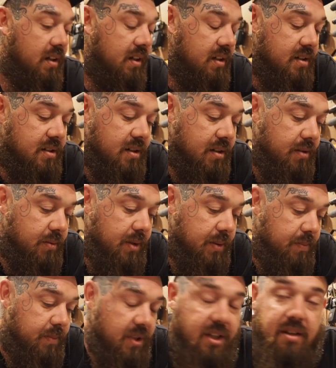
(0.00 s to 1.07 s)
So
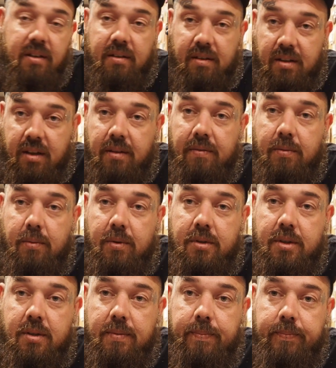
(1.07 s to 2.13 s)
yeah, thank you for
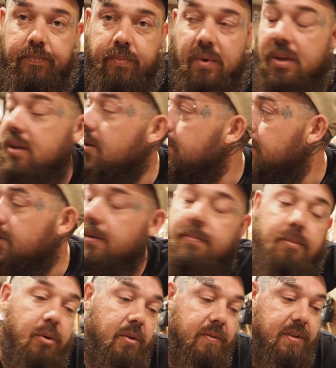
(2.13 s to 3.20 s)
watching. There'll be
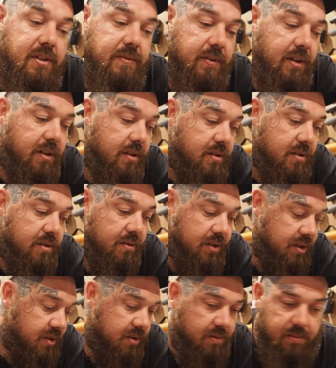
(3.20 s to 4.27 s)
more of these videos. I'll get
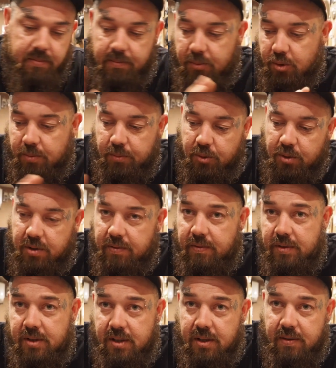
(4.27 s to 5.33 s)
into more and more
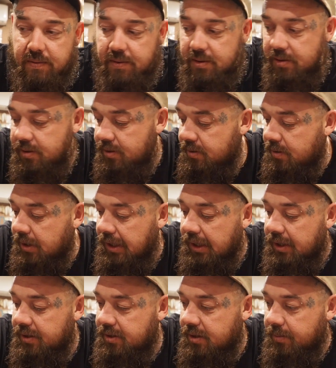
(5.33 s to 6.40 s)
different stuff as
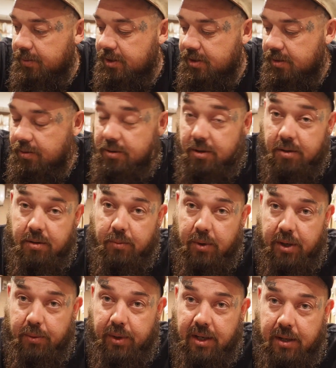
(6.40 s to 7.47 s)
time goes on. I'll try to do one
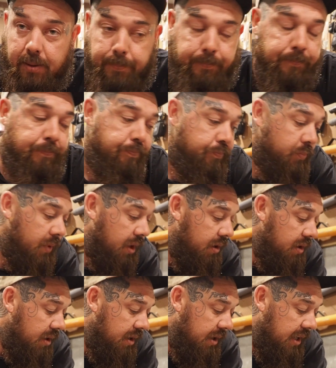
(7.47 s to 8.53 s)
a week,
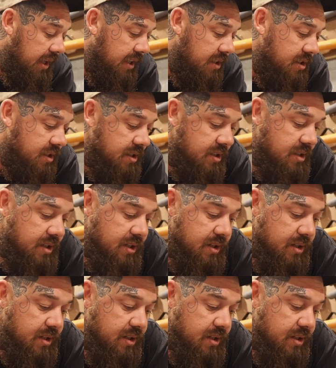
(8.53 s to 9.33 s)
and just